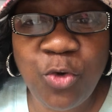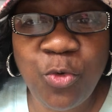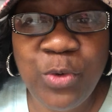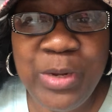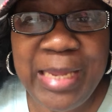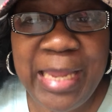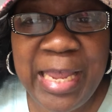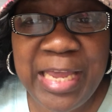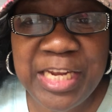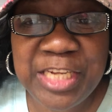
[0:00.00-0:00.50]

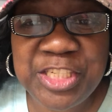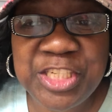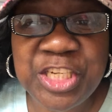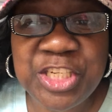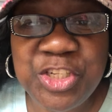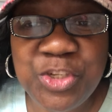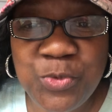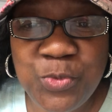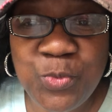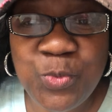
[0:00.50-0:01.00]
created
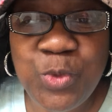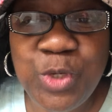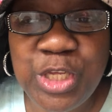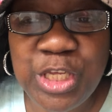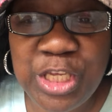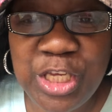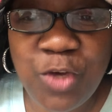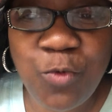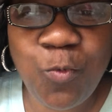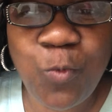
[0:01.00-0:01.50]
to do
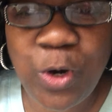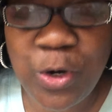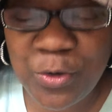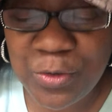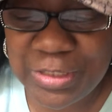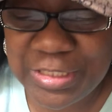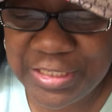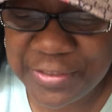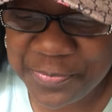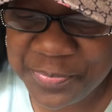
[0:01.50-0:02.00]
good
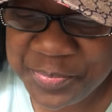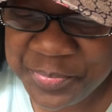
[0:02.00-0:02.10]
works.